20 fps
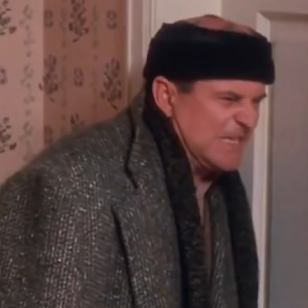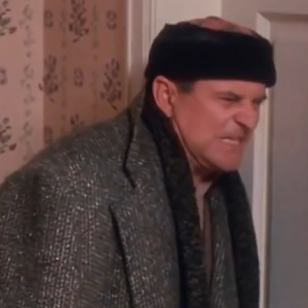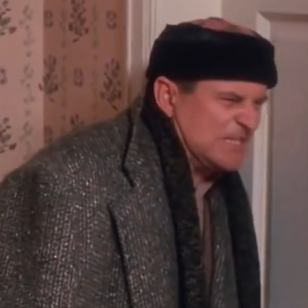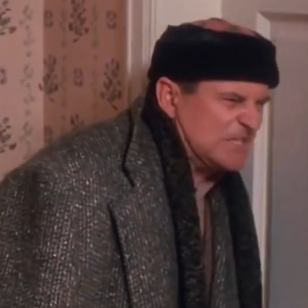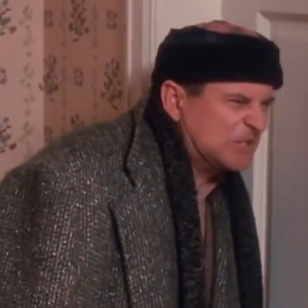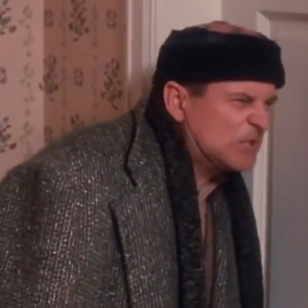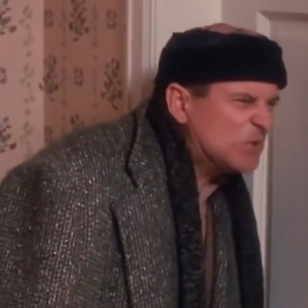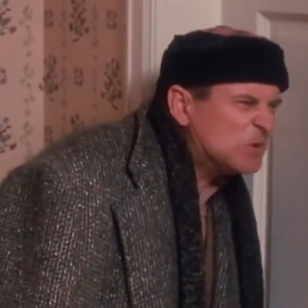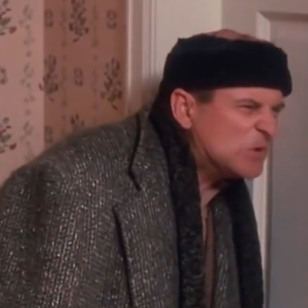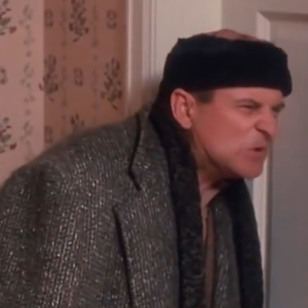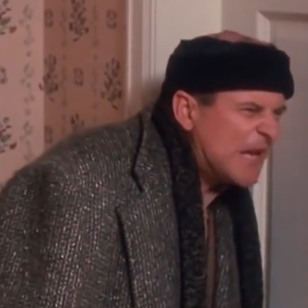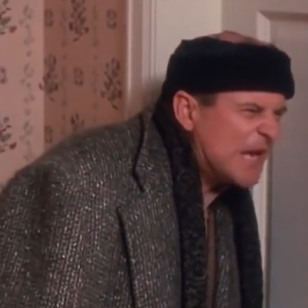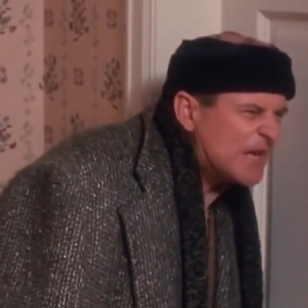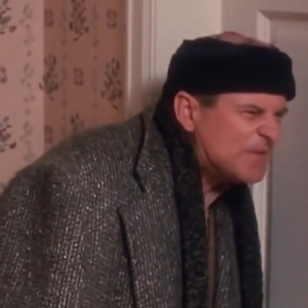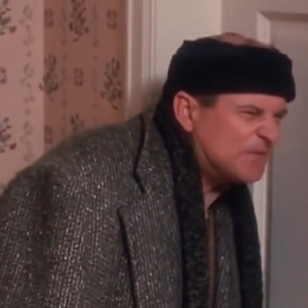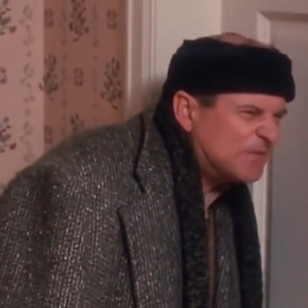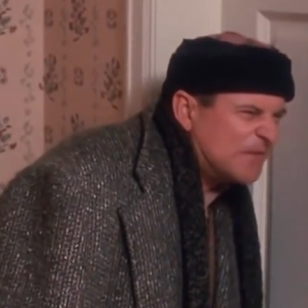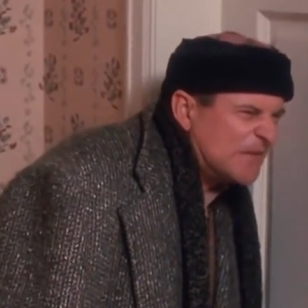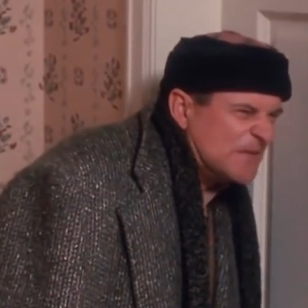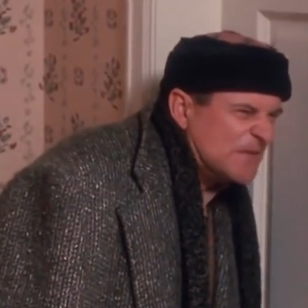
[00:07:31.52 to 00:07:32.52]
Well,
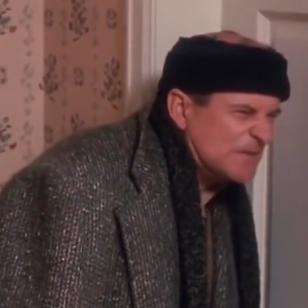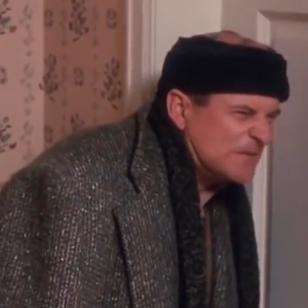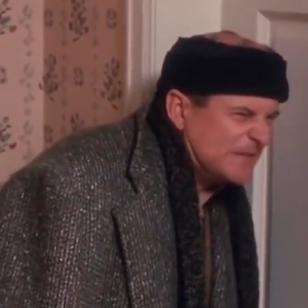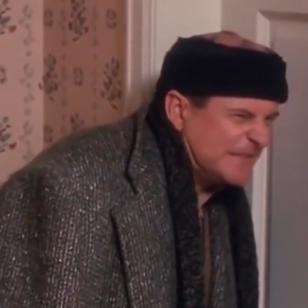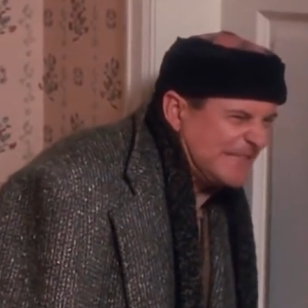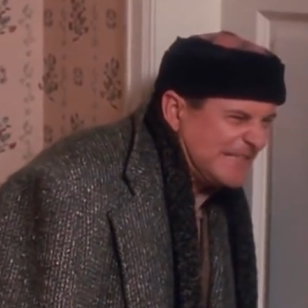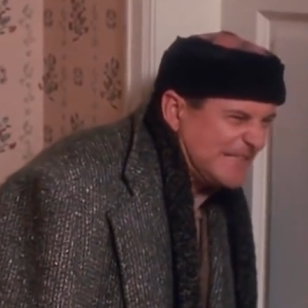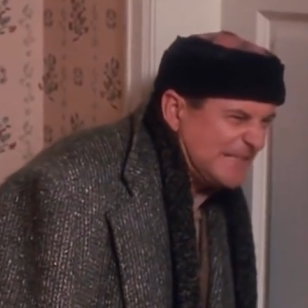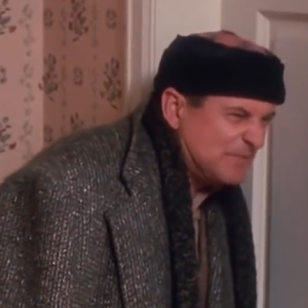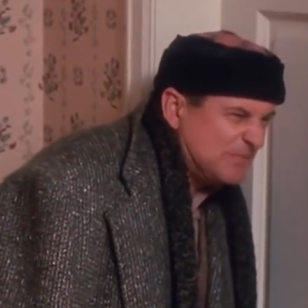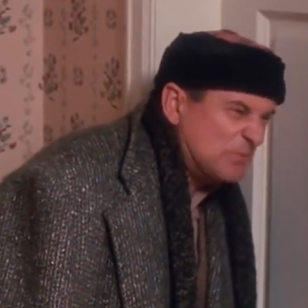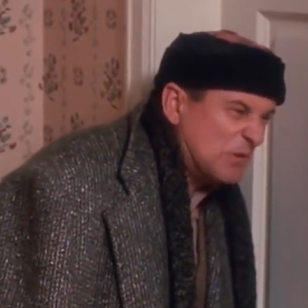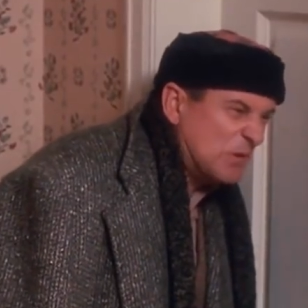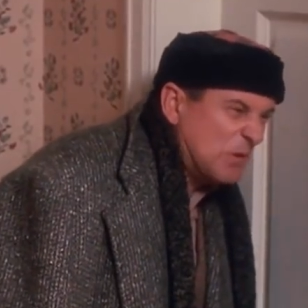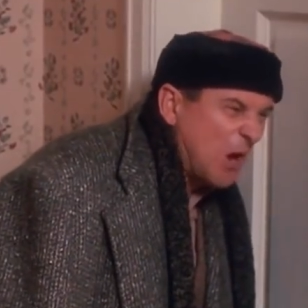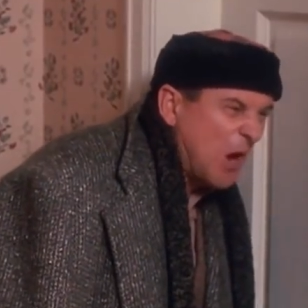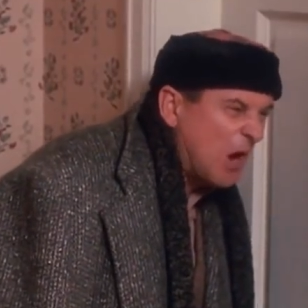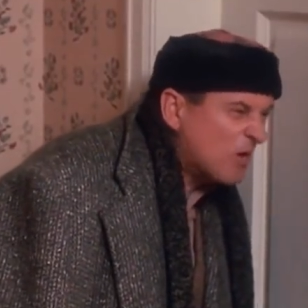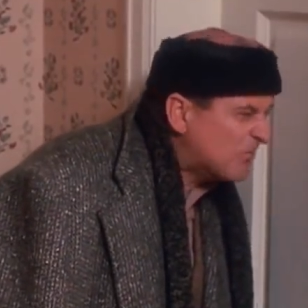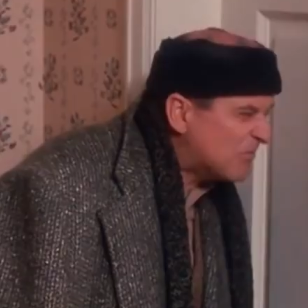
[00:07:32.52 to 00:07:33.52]
congratulations, Harry.
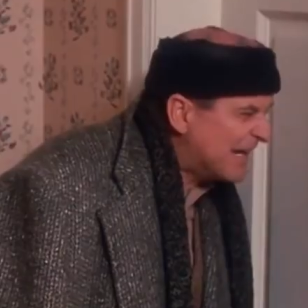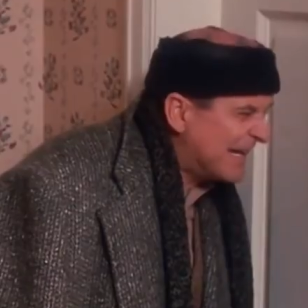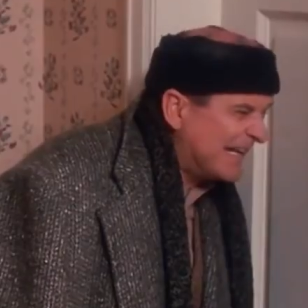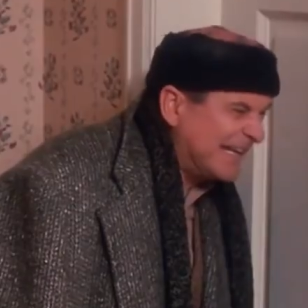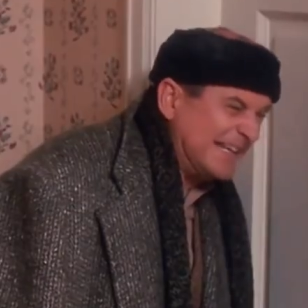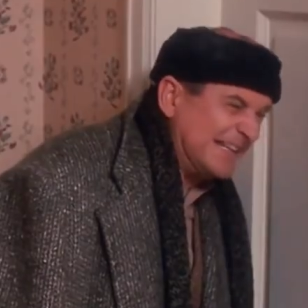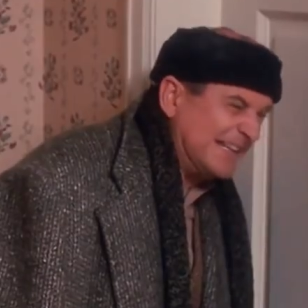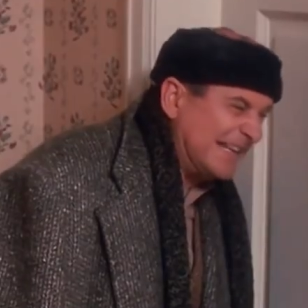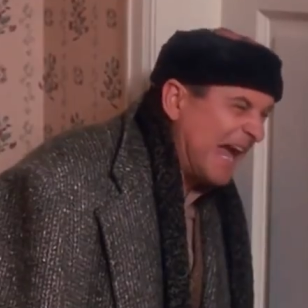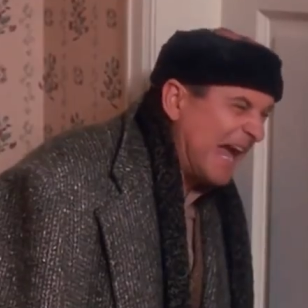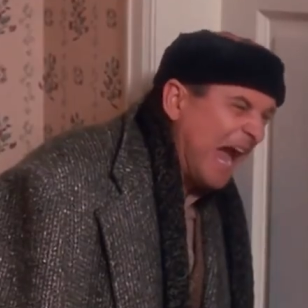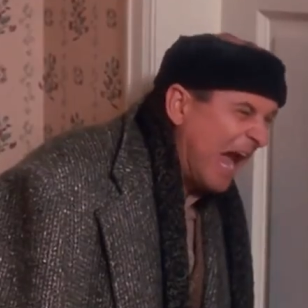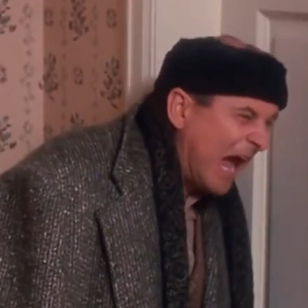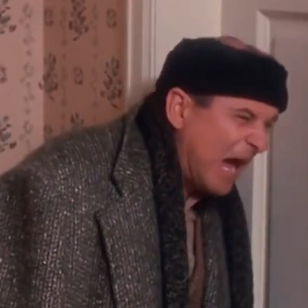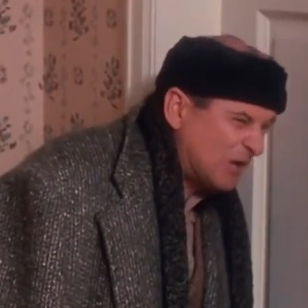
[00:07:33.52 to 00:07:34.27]
You're in now.